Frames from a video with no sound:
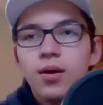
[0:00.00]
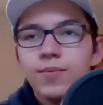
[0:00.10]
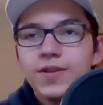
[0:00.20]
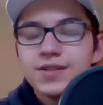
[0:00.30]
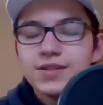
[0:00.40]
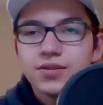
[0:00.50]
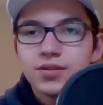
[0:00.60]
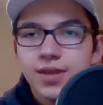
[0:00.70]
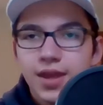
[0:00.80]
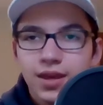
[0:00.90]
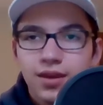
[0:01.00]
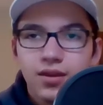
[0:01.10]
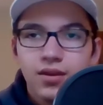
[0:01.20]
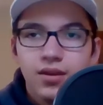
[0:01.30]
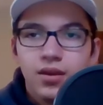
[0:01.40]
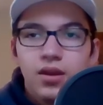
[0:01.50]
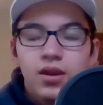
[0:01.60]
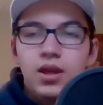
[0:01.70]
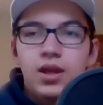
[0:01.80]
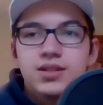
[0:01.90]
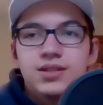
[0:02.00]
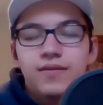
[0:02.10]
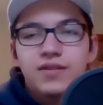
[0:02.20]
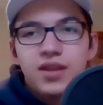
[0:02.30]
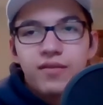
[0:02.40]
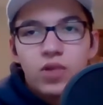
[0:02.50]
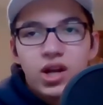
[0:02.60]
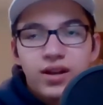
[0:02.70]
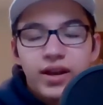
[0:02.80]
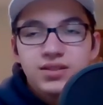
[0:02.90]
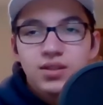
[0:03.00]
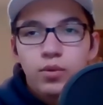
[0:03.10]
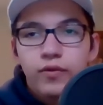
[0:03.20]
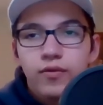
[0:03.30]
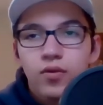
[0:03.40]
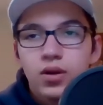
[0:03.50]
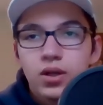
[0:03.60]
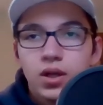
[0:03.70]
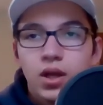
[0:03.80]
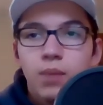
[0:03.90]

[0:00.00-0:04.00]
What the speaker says: This is just like, it's stuff that they broadcasted before,